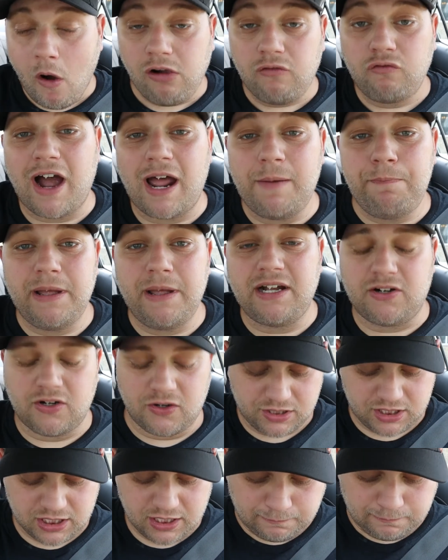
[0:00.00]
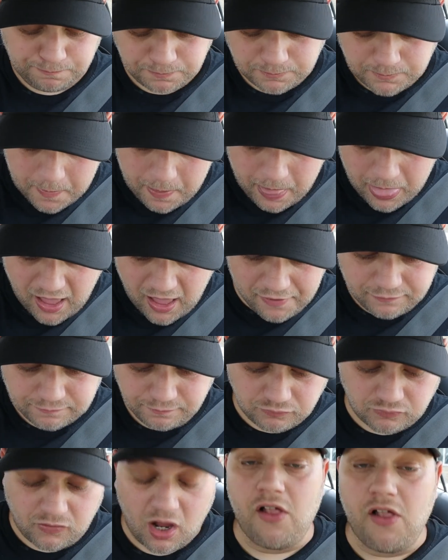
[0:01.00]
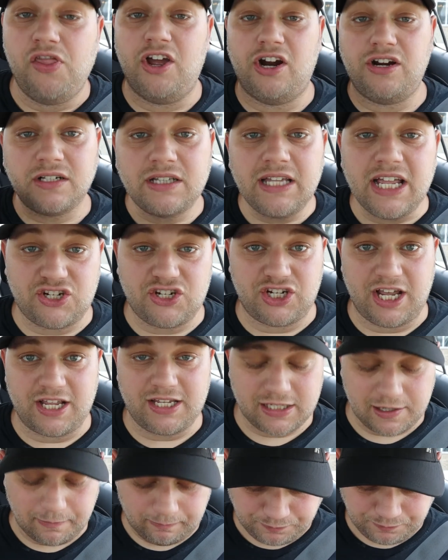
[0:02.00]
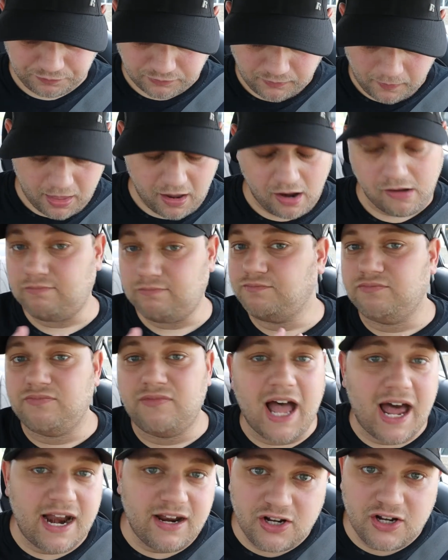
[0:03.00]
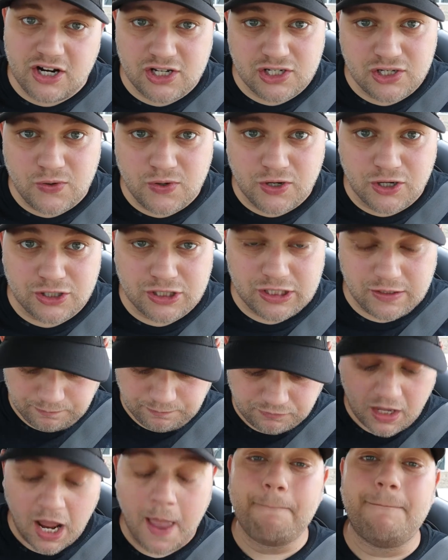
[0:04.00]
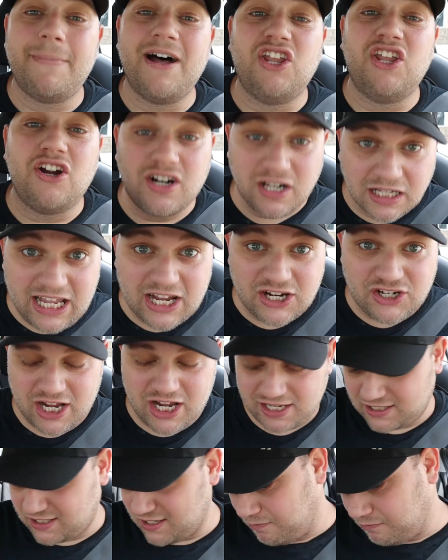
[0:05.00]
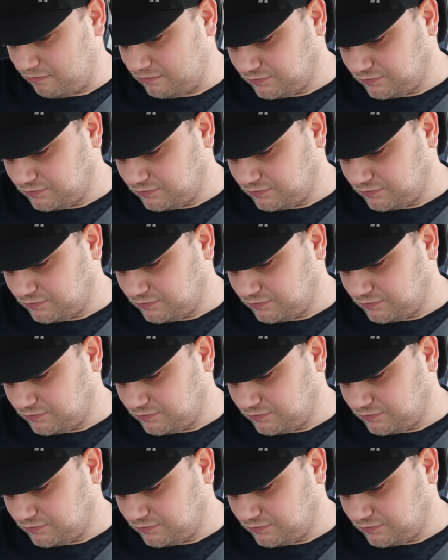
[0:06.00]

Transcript: fried pickles. They're delicious. Not as good as Hooters, but they're delicious.